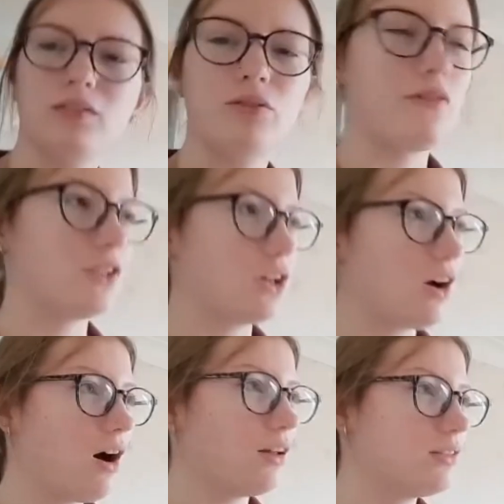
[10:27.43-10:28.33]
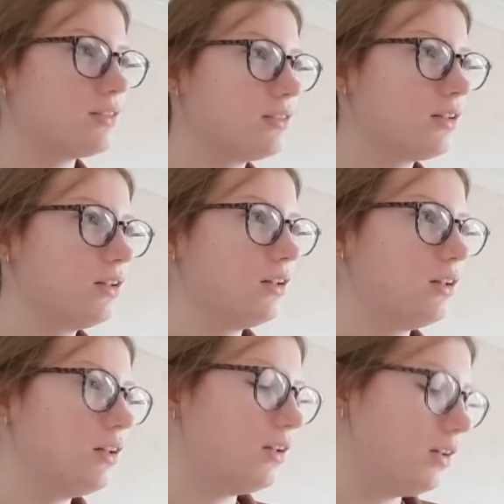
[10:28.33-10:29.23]
revision cards
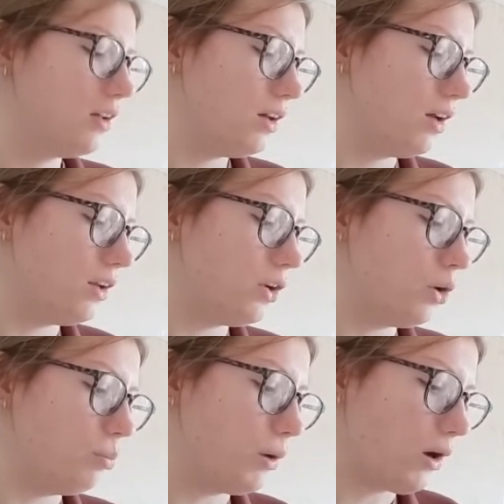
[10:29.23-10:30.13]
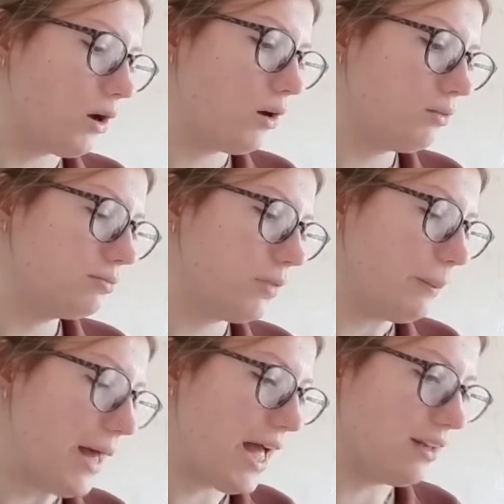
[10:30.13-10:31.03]
a notebook a
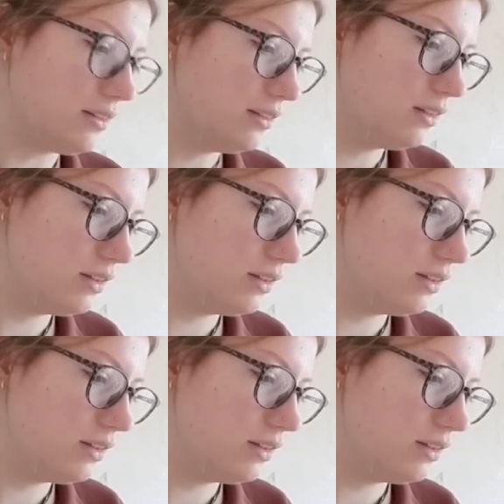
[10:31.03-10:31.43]
pen